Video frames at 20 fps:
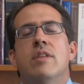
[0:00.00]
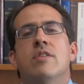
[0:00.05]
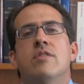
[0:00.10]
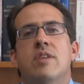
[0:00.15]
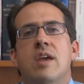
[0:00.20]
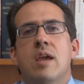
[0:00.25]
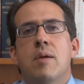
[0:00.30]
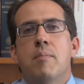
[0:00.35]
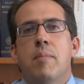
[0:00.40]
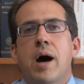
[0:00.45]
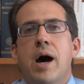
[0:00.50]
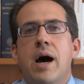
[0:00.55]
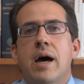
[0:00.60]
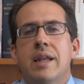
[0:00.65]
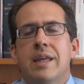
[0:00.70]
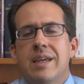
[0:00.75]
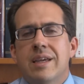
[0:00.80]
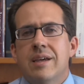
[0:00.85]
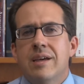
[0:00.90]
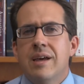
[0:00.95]
the same
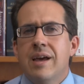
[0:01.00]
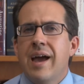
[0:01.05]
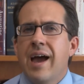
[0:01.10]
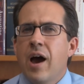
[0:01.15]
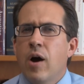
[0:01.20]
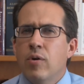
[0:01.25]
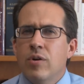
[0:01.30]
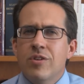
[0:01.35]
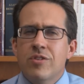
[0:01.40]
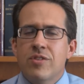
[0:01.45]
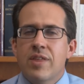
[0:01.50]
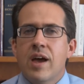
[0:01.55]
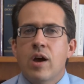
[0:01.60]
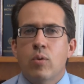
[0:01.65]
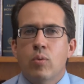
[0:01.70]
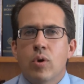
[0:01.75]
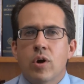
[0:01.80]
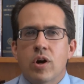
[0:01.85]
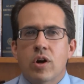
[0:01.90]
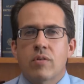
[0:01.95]
body, how does
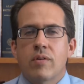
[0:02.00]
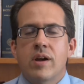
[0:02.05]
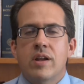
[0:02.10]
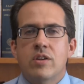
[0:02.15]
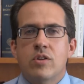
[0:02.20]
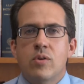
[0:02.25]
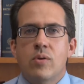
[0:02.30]
that work, right?